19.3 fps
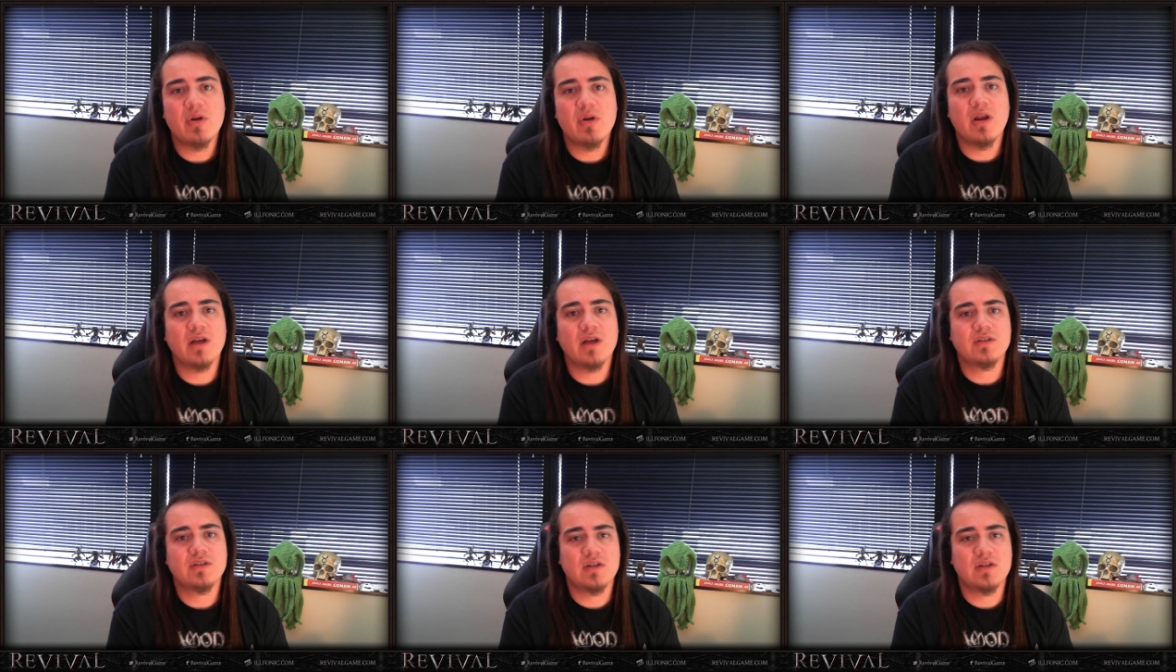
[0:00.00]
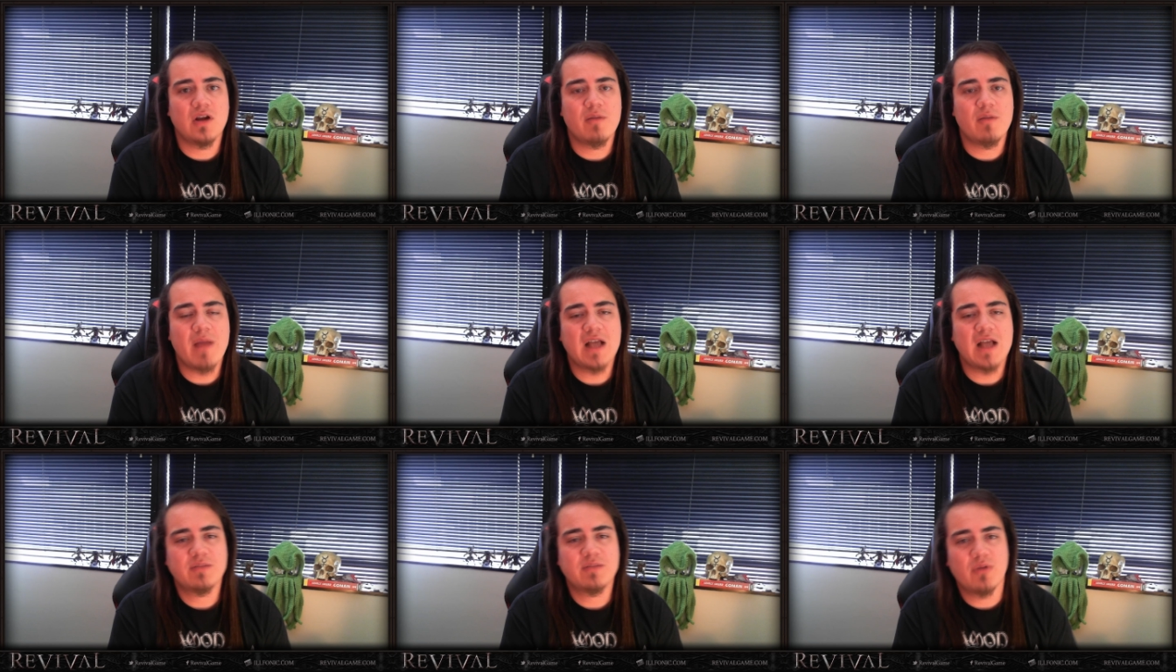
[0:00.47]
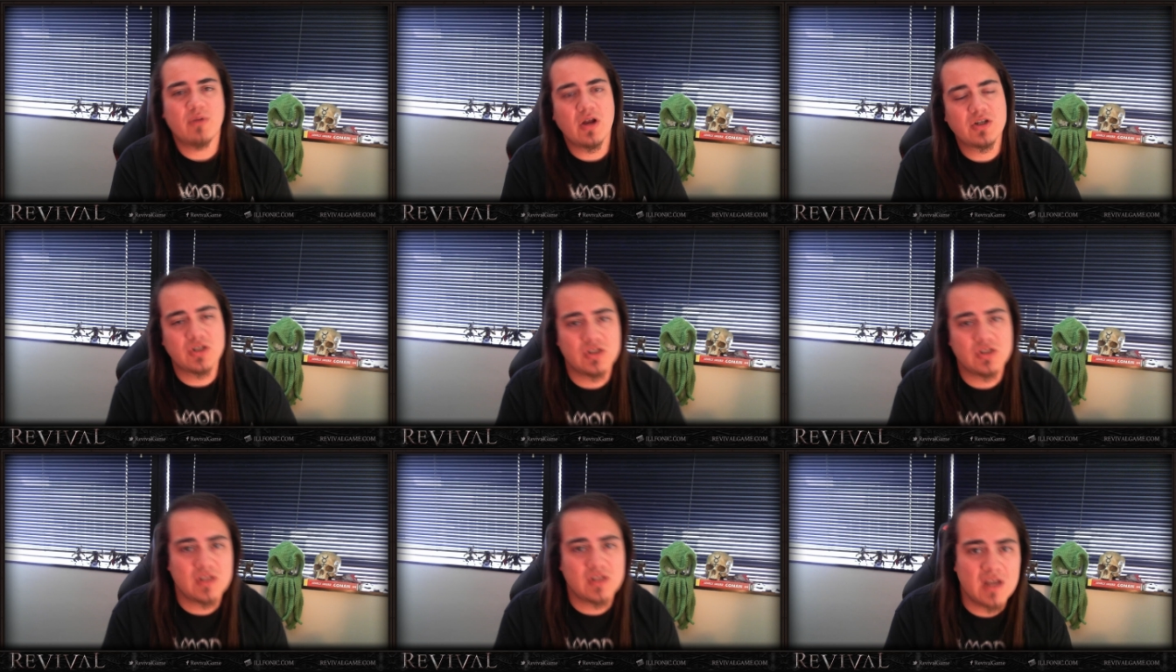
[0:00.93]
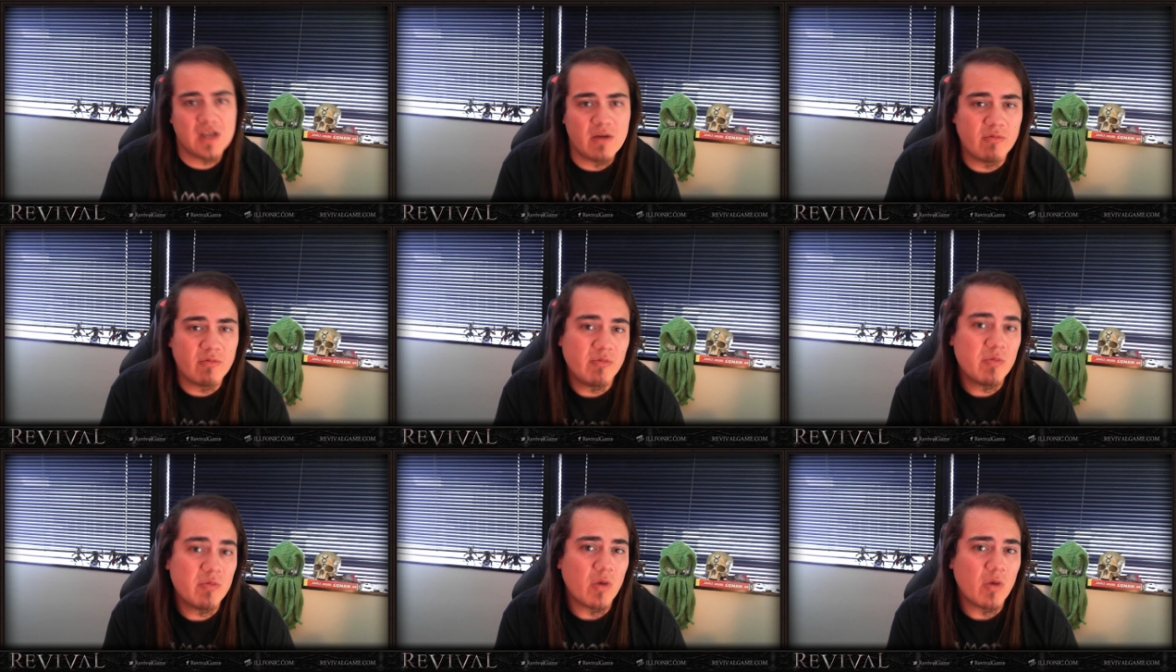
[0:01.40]
in us in our mass production scale
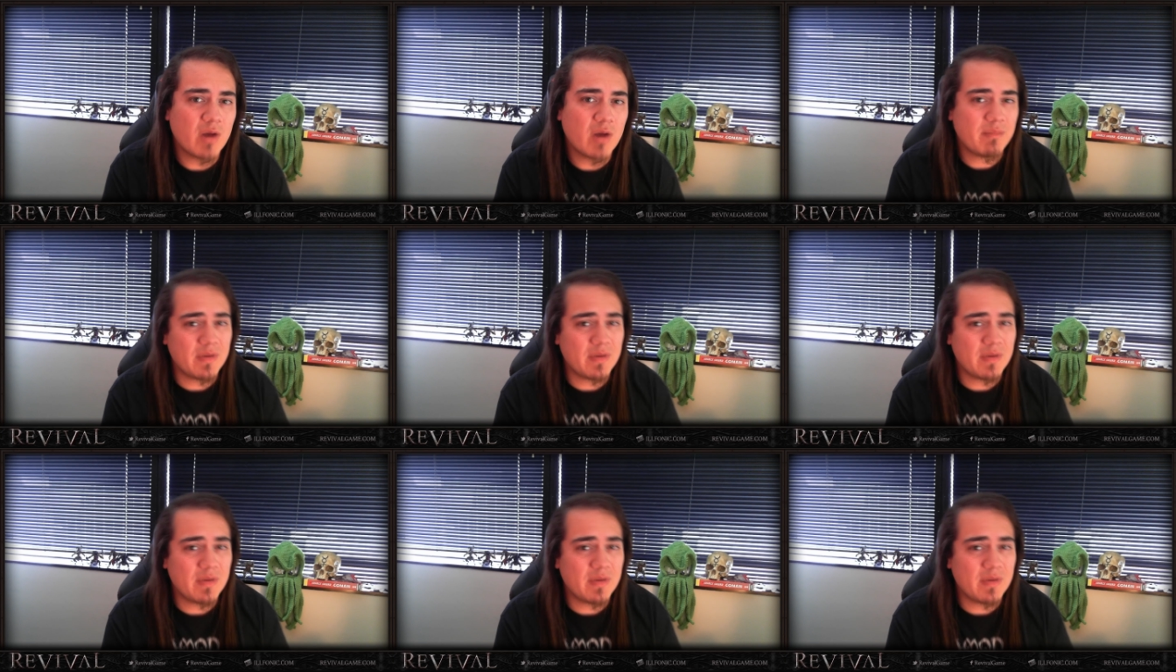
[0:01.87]
when we want